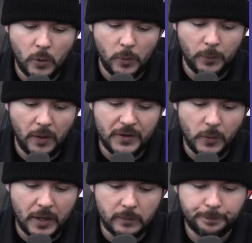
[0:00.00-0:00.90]
we'll pull this
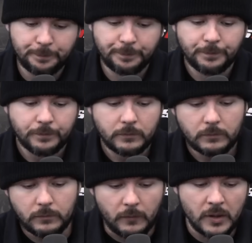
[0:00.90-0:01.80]
one up.
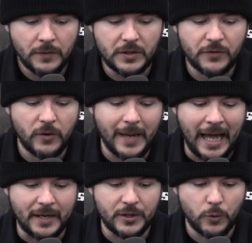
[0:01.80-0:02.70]
This is from
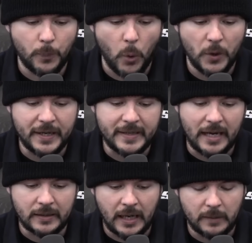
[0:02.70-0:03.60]

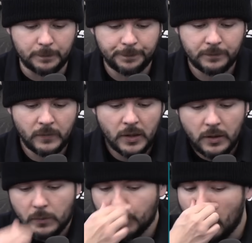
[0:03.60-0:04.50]
honestreporting.com.
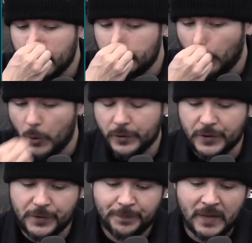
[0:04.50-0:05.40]
Broken
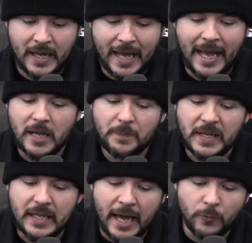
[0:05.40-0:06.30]
borders. AP
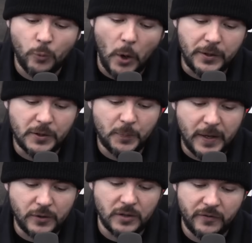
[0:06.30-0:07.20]
and Reuters
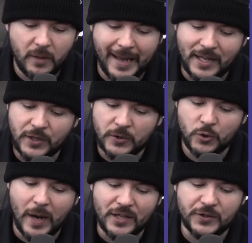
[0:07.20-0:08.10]
pictures of Hamas
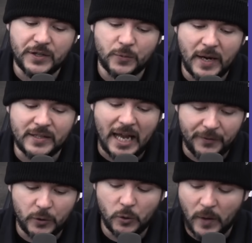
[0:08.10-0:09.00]
atrocities raise
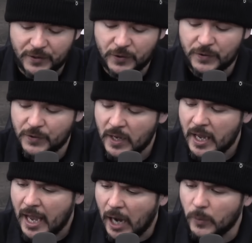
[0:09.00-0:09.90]
ethical questions.
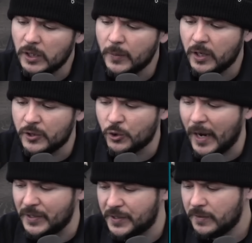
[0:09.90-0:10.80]
I really want to
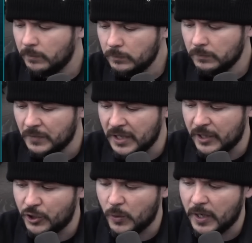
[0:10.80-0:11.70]
address the
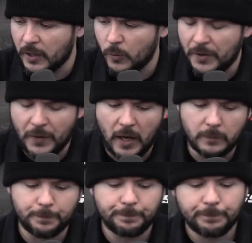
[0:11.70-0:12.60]
issue here with um,